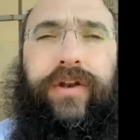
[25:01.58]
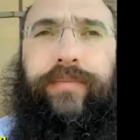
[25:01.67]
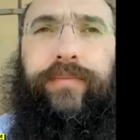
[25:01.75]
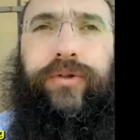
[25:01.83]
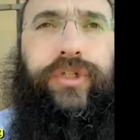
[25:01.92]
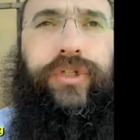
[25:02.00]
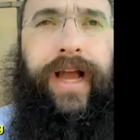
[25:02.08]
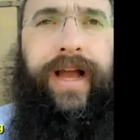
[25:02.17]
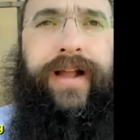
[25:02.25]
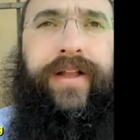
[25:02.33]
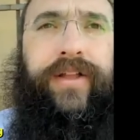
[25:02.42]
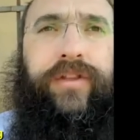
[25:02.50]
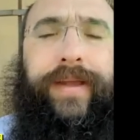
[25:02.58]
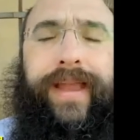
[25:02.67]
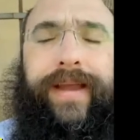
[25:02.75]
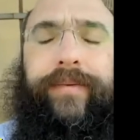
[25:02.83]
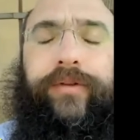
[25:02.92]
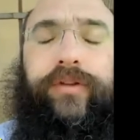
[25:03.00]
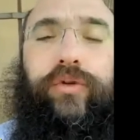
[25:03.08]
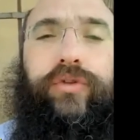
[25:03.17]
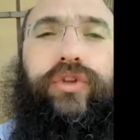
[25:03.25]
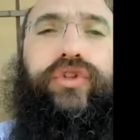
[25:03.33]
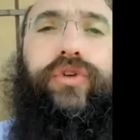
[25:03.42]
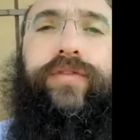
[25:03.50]
busha, to be able to do
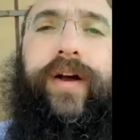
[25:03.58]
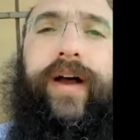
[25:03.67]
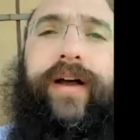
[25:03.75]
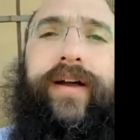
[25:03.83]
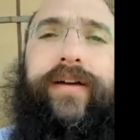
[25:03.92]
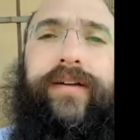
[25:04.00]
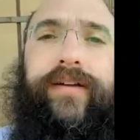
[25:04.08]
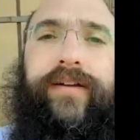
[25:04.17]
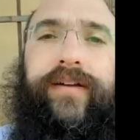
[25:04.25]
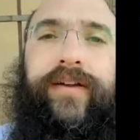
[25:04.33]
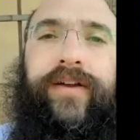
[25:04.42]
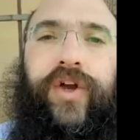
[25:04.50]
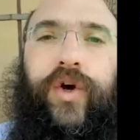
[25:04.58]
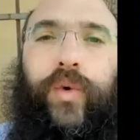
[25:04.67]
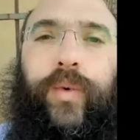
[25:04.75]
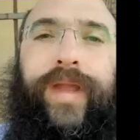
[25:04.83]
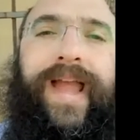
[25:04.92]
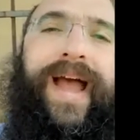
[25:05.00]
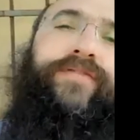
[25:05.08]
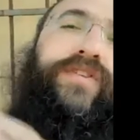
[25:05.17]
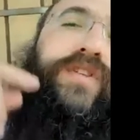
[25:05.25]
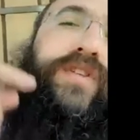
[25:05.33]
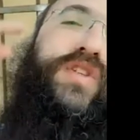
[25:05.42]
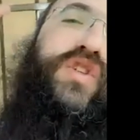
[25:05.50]
teshuvah, we have
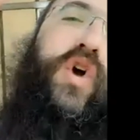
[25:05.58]
so